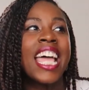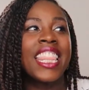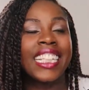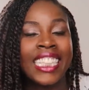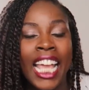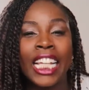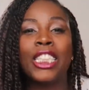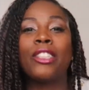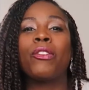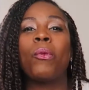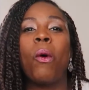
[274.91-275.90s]
the
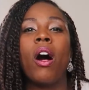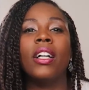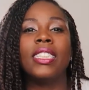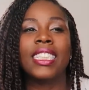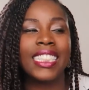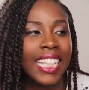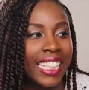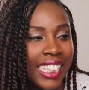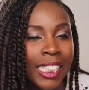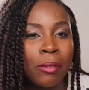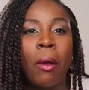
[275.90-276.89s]
taste of the walls is like
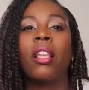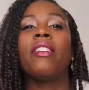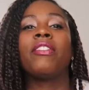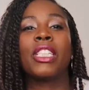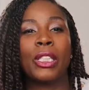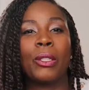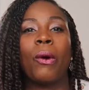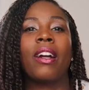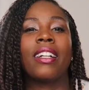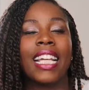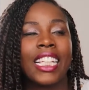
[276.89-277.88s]
the smell of the
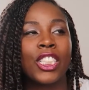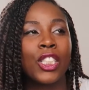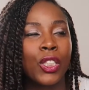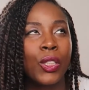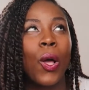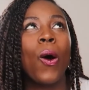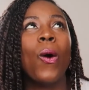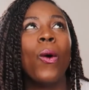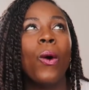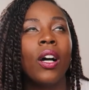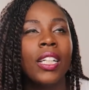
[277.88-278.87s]
store. Like it's
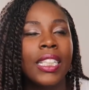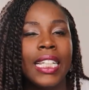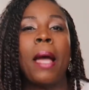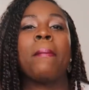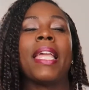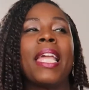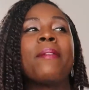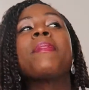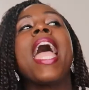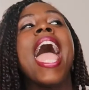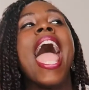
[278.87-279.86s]
so yummy.
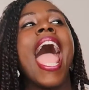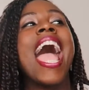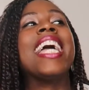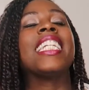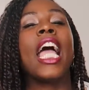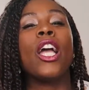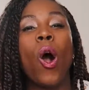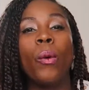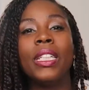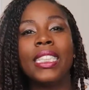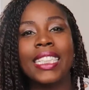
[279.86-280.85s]
And I
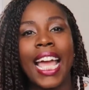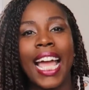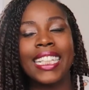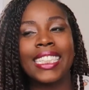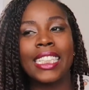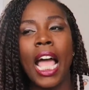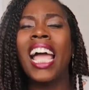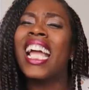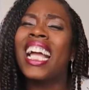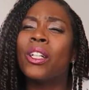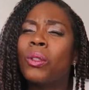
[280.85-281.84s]
always get,
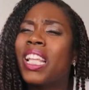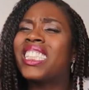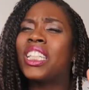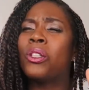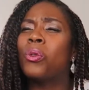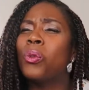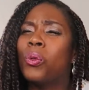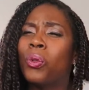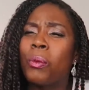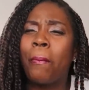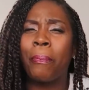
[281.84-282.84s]
I, I don't like
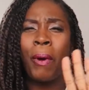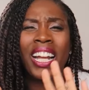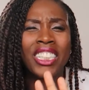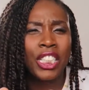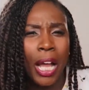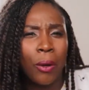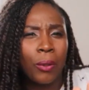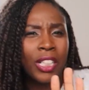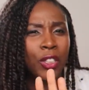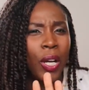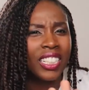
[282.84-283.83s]
to branch out
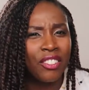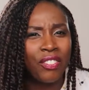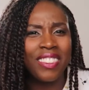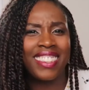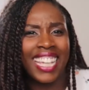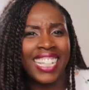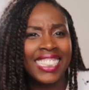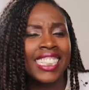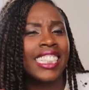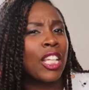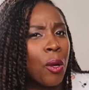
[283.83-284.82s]
and try different things
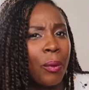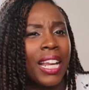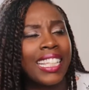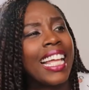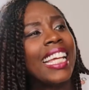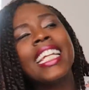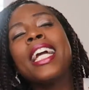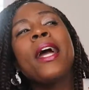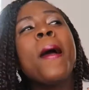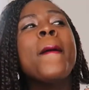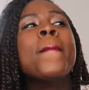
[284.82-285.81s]
because I know what I like.